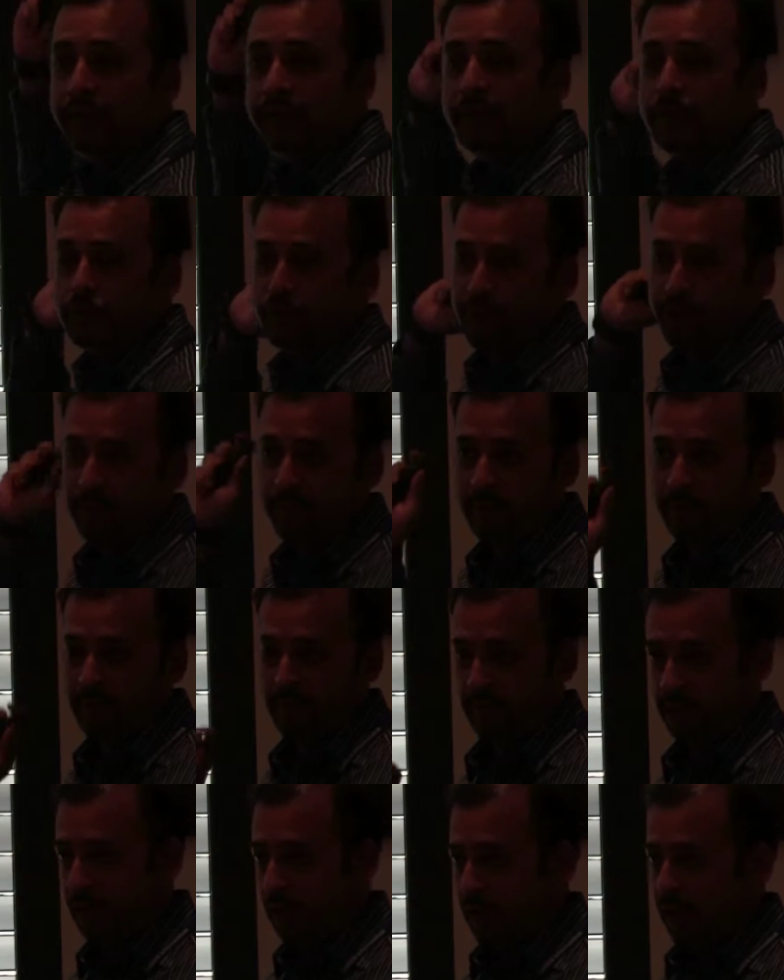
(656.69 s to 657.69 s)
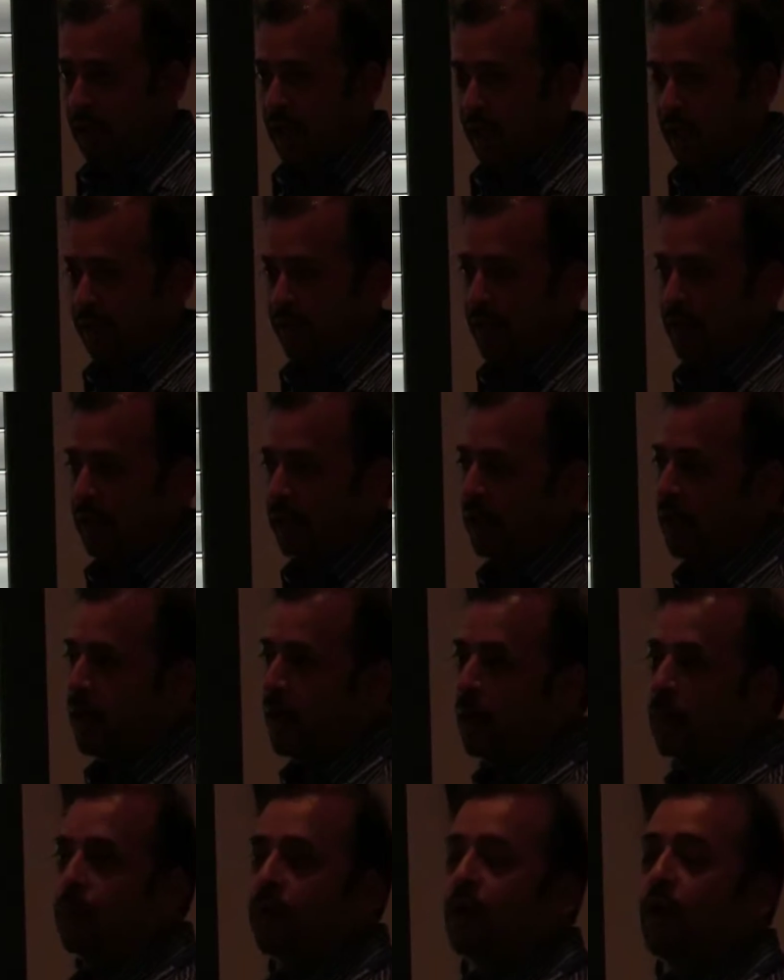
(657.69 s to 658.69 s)
way to 20%. And then
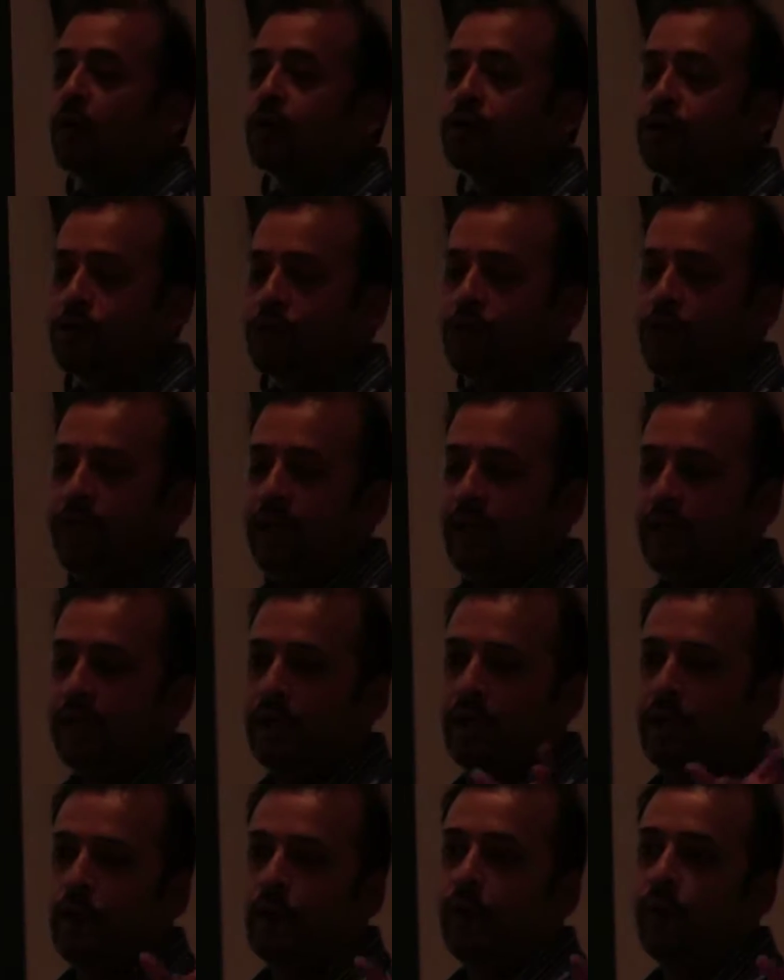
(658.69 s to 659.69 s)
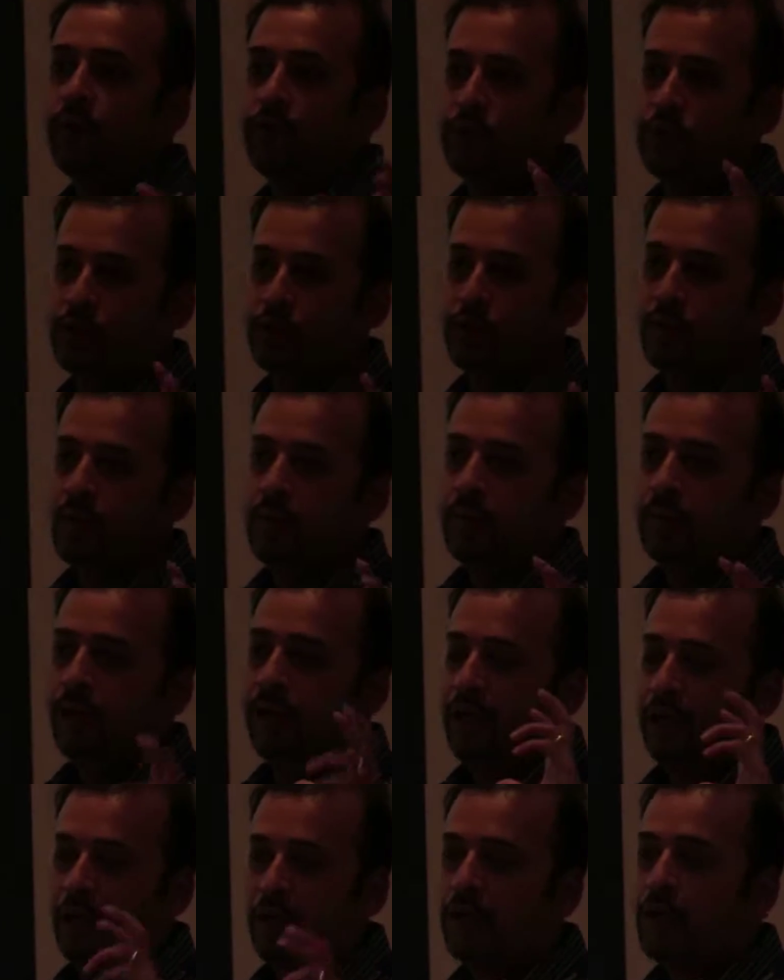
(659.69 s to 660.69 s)
we also study, which
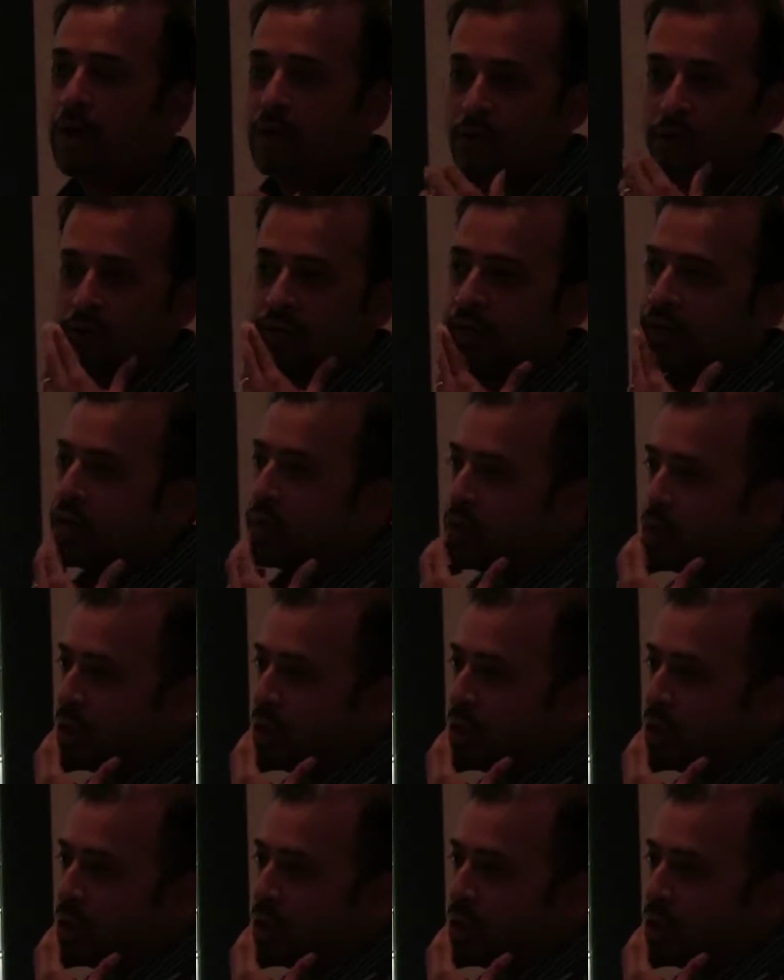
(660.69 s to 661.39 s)
particular concentrations